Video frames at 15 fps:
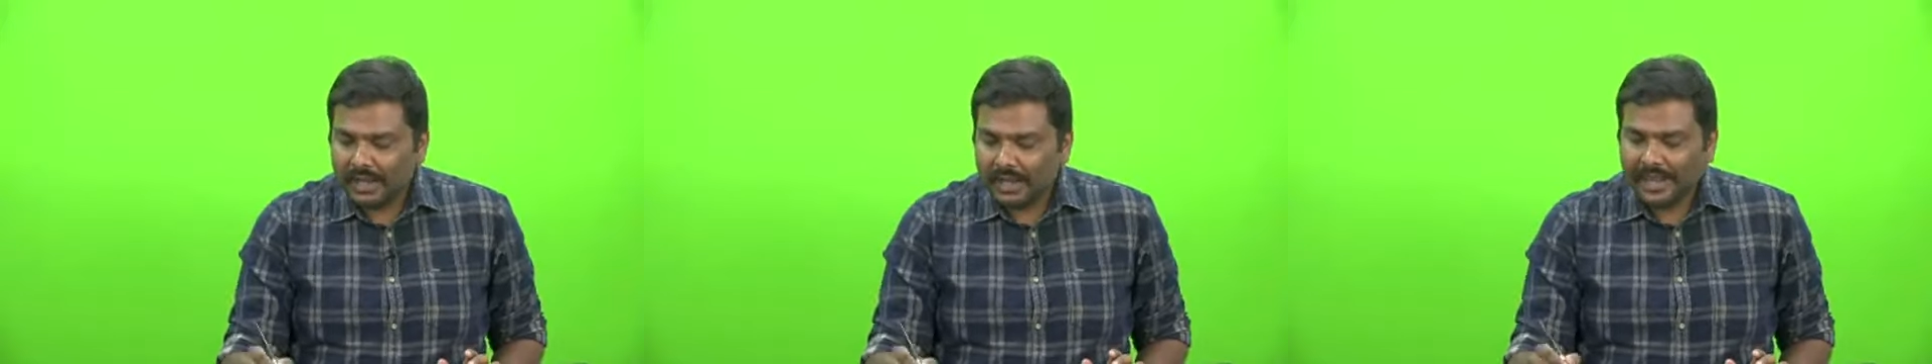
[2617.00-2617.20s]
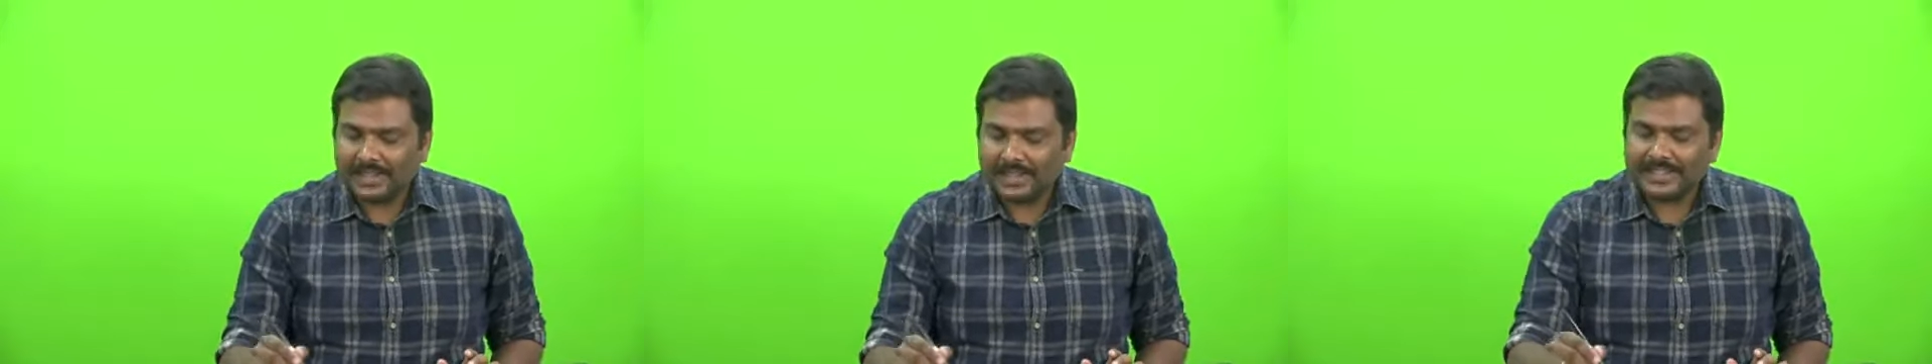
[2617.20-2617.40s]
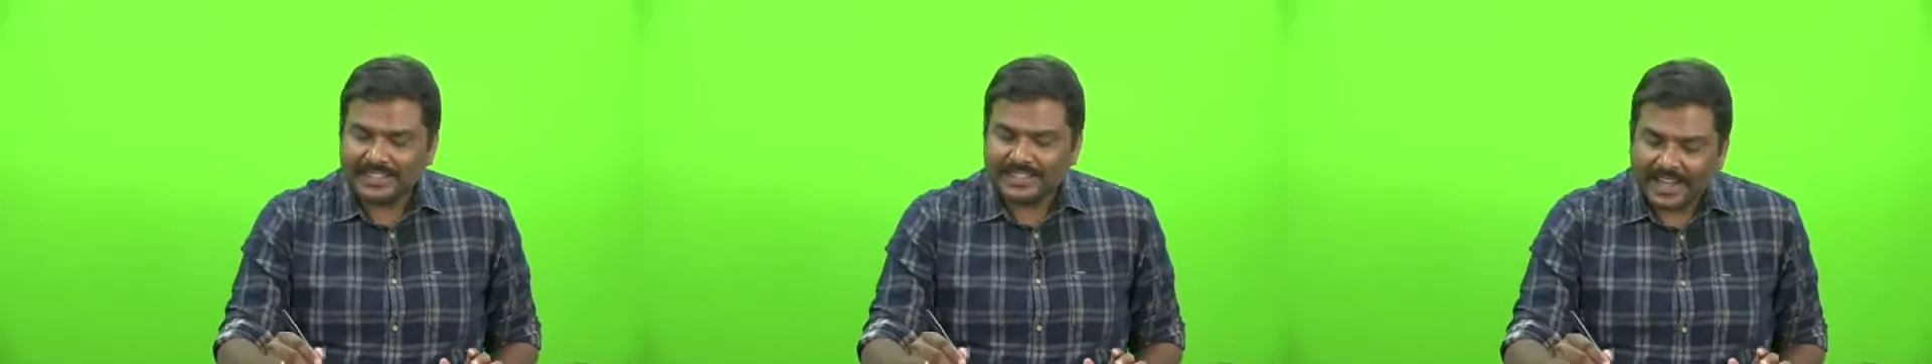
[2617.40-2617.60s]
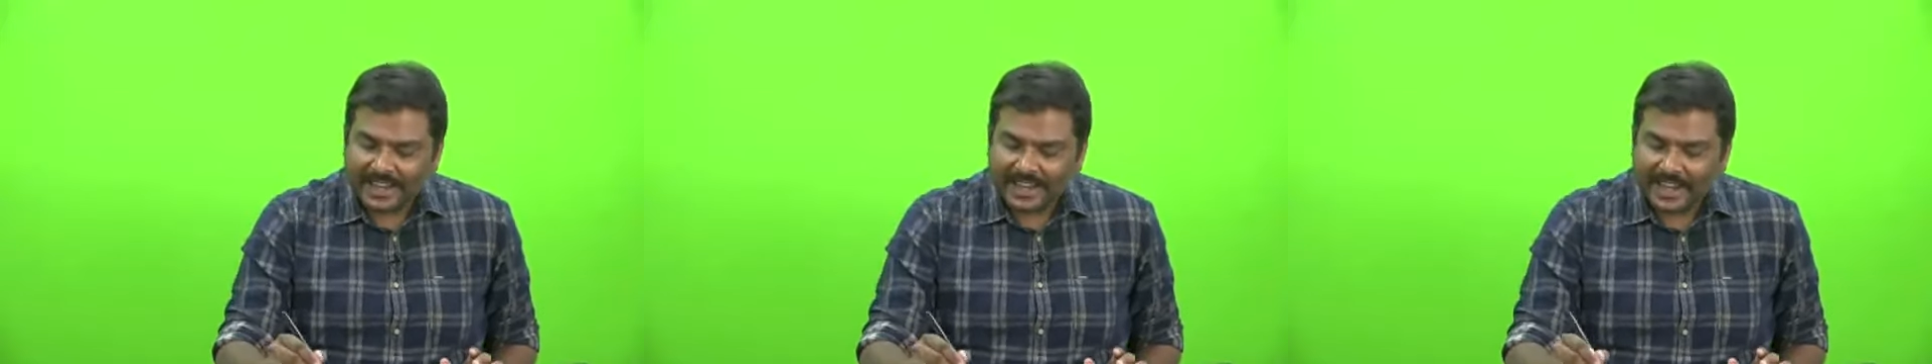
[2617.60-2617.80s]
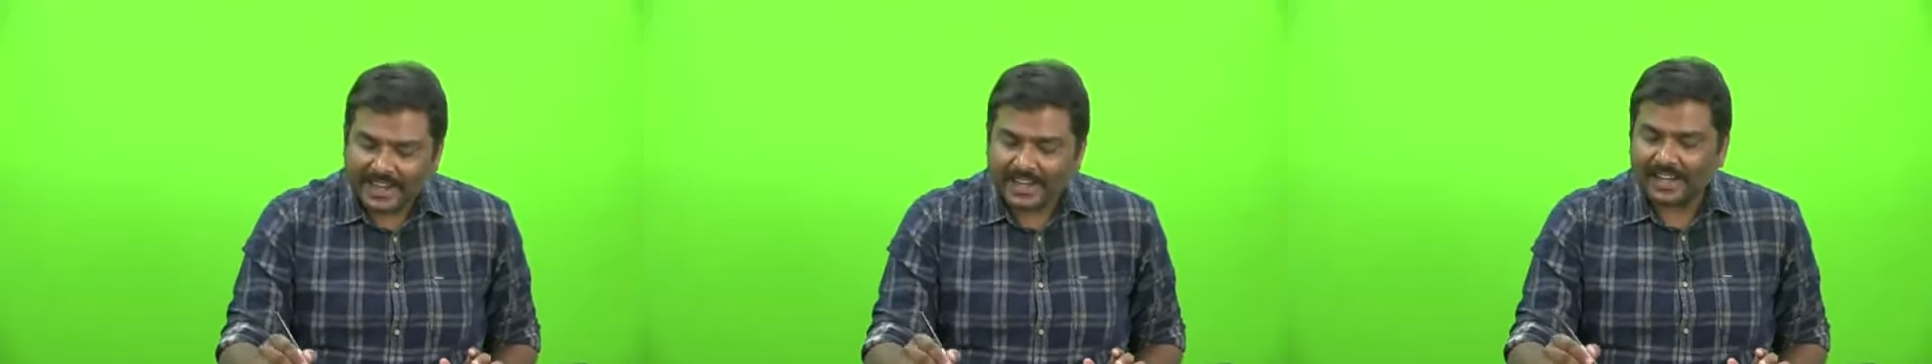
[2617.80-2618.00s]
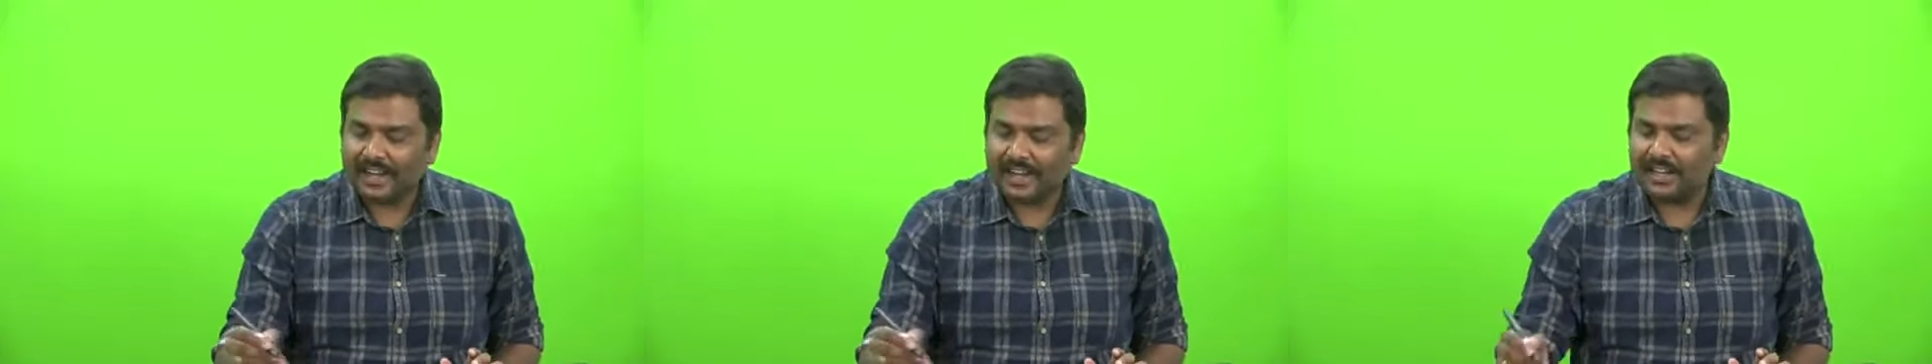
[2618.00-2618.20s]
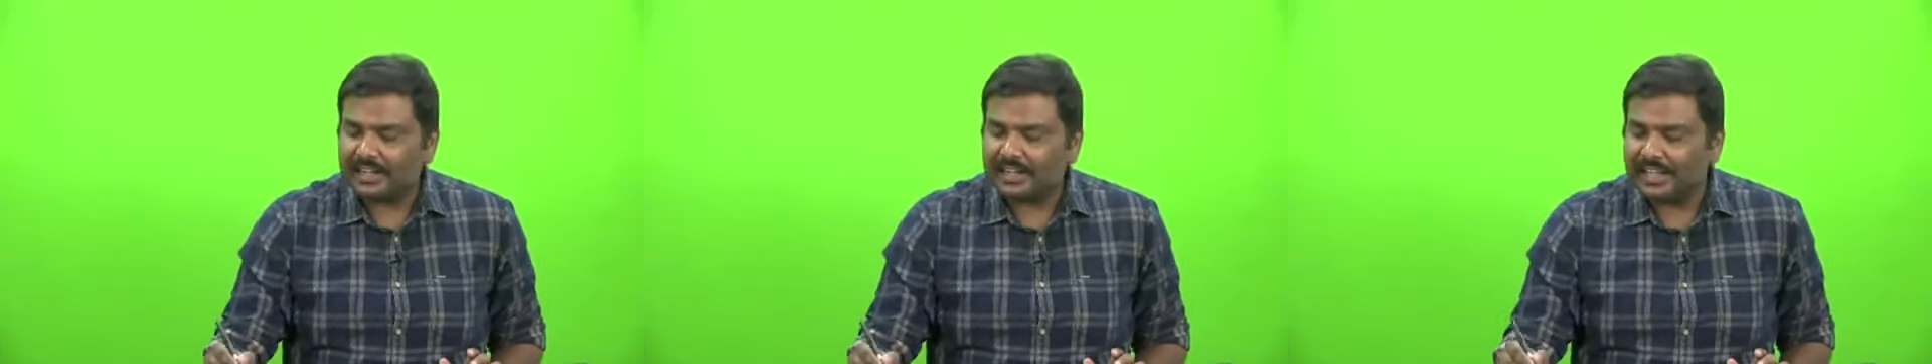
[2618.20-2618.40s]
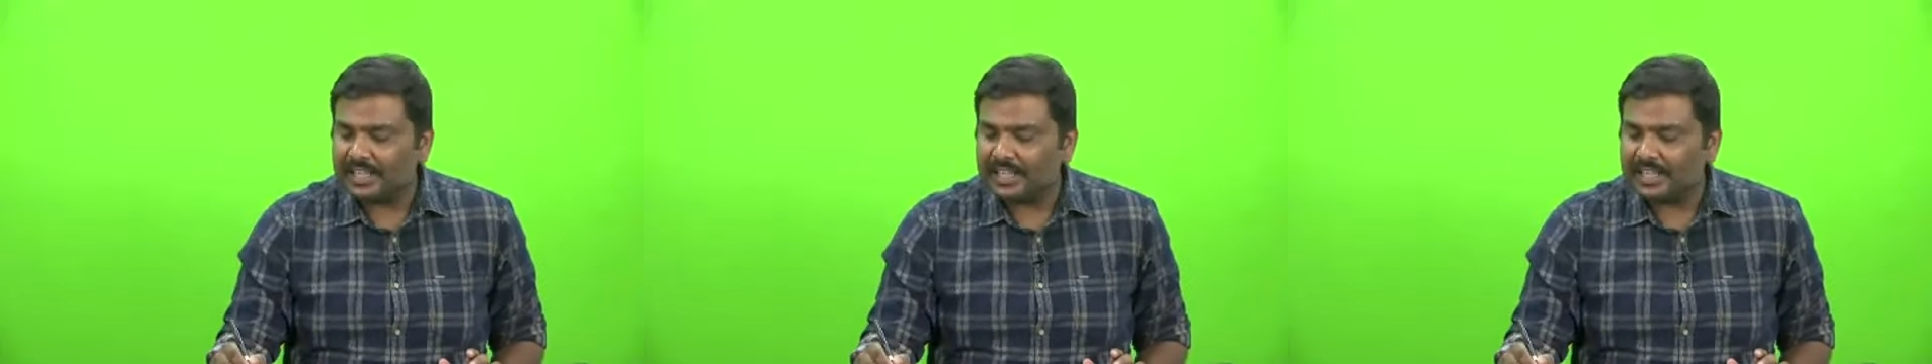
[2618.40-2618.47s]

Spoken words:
in second country,